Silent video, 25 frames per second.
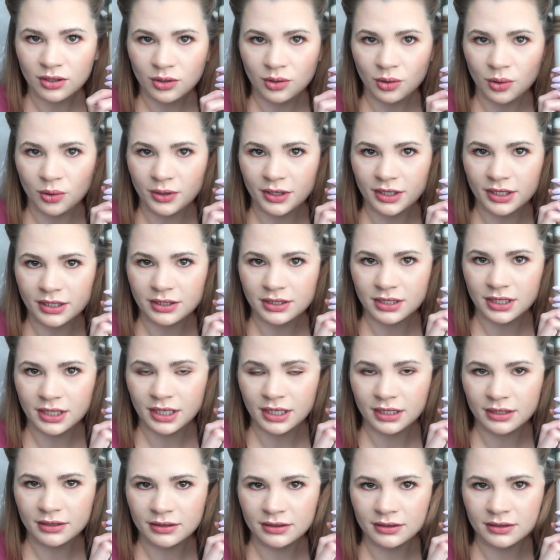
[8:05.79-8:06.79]
Quarter
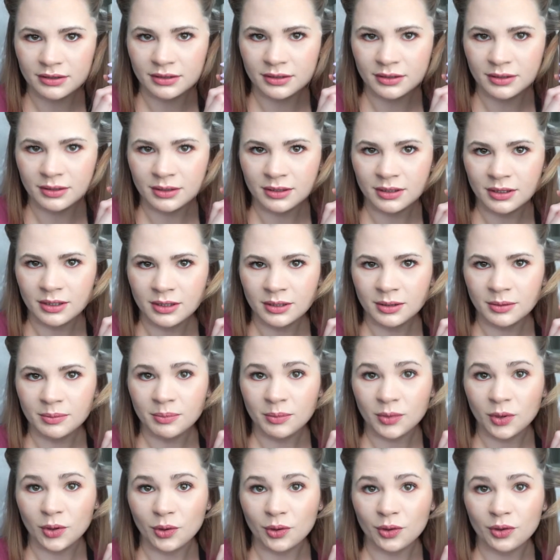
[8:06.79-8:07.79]
turn,
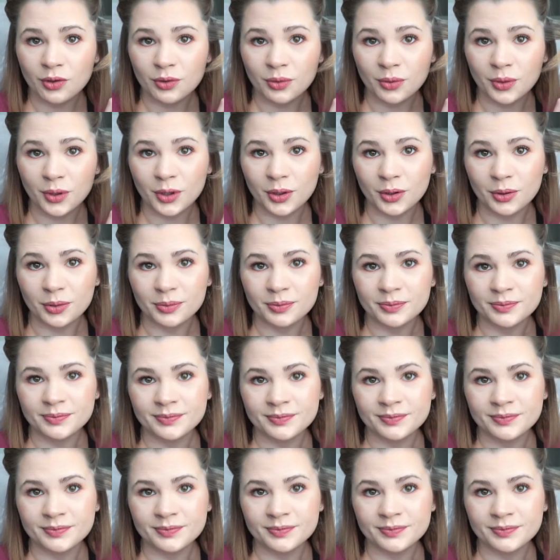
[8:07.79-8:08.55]
pull through.